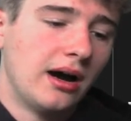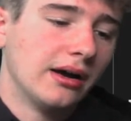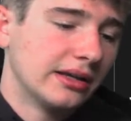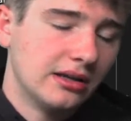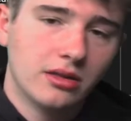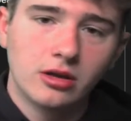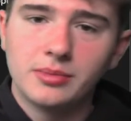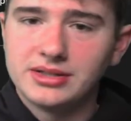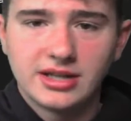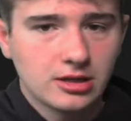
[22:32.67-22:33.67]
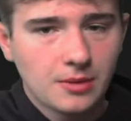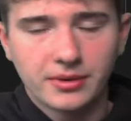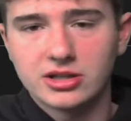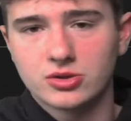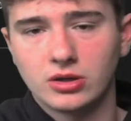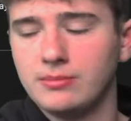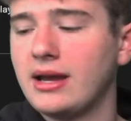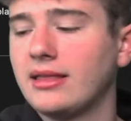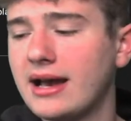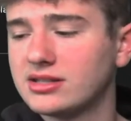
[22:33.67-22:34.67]
get a little bit dinged up against Green
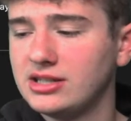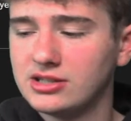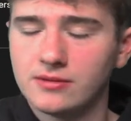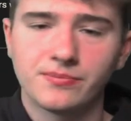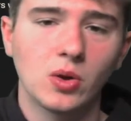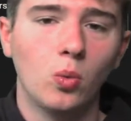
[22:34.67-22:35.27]
Bay last season.